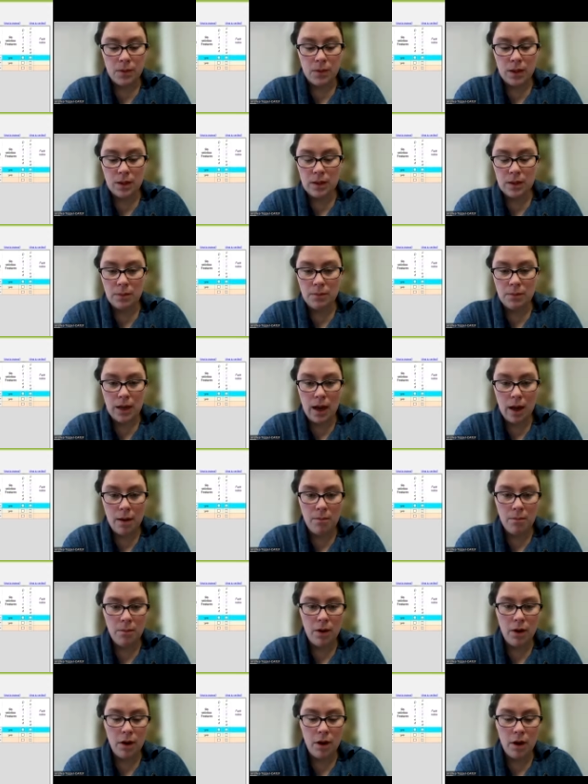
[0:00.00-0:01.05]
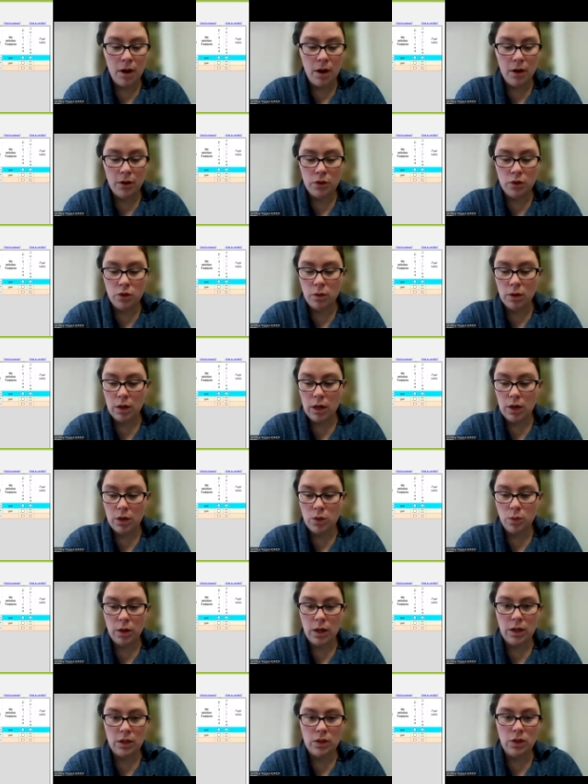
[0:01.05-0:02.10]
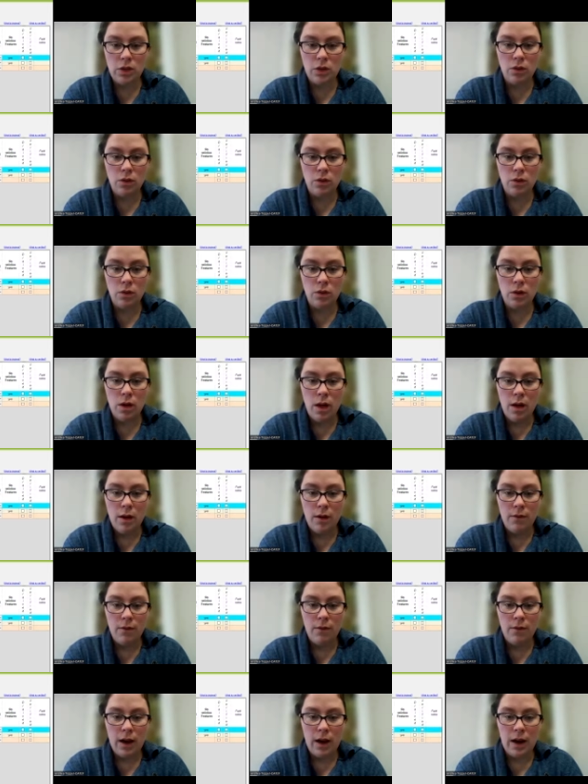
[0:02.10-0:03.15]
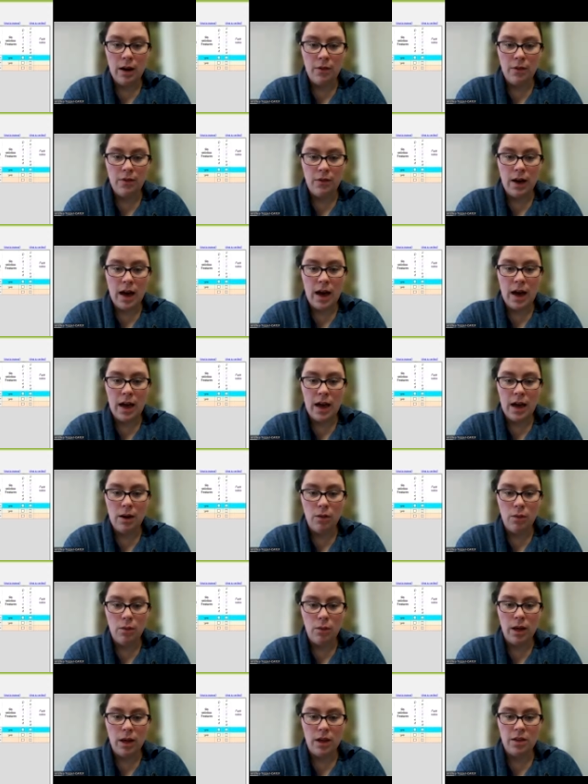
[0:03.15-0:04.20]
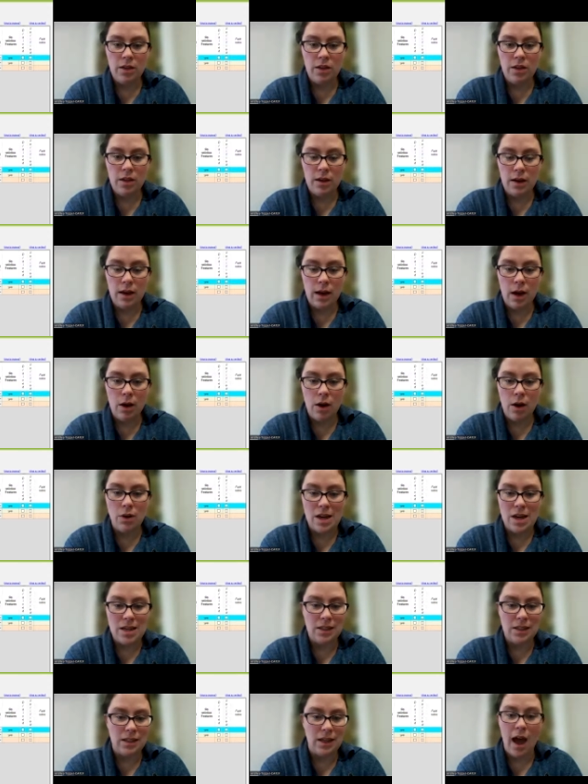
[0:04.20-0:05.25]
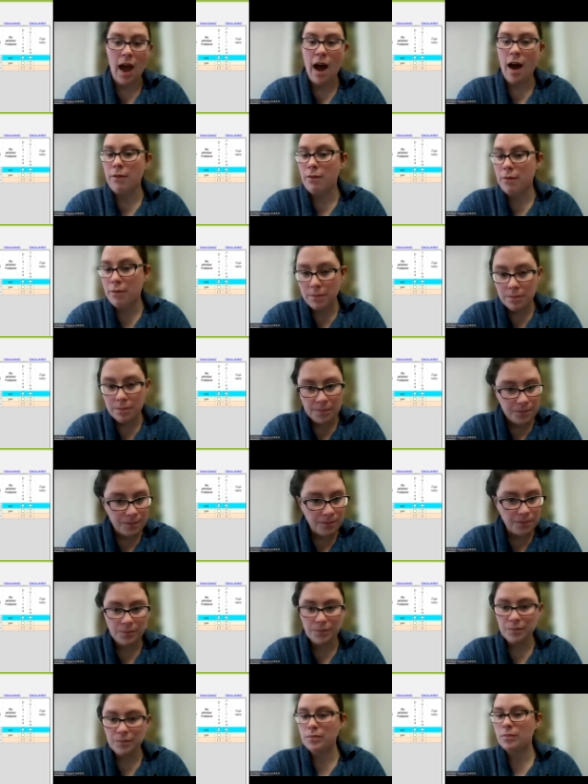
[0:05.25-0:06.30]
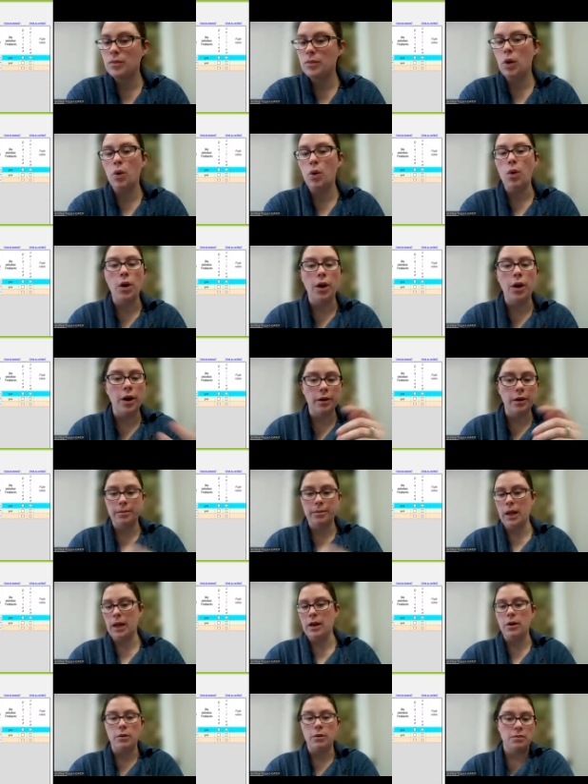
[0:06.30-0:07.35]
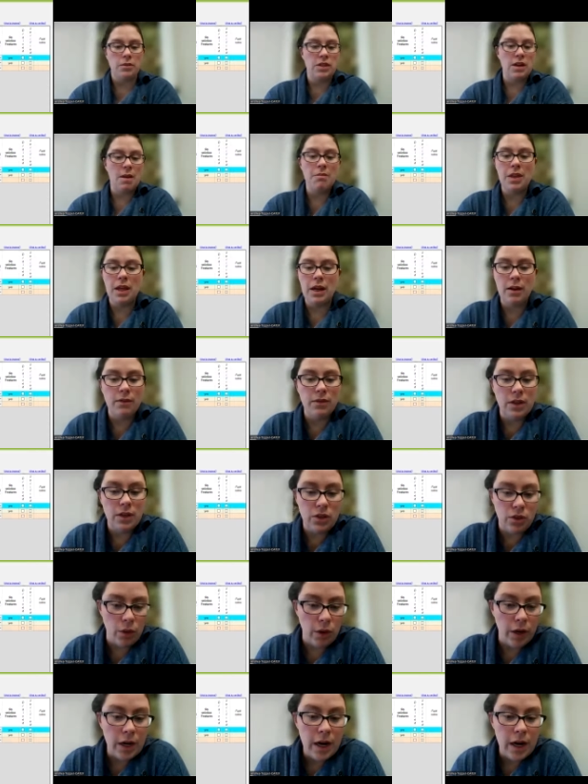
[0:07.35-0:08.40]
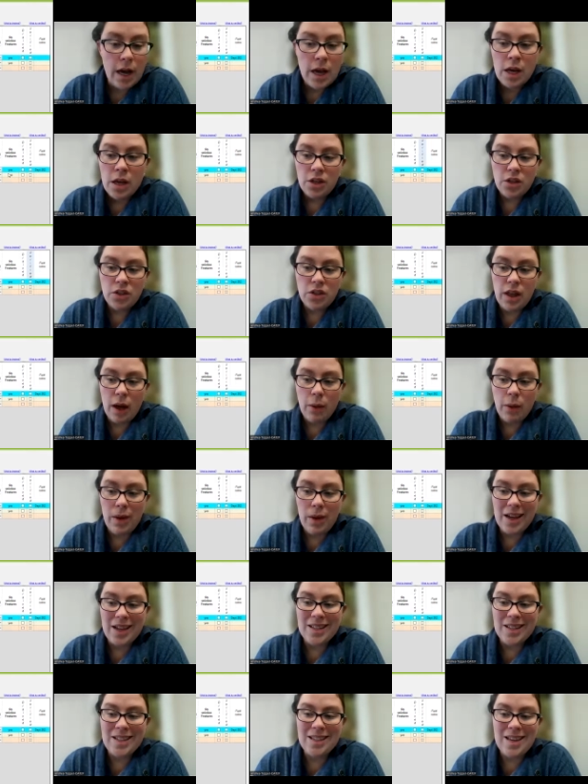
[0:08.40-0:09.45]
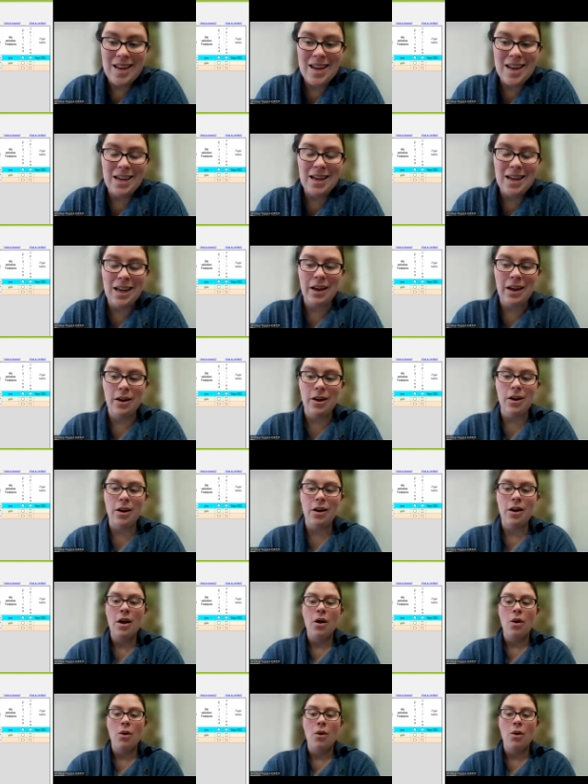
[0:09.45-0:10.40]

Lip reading: September 2022 verified with county staff, or something of the sort, so that we can see in here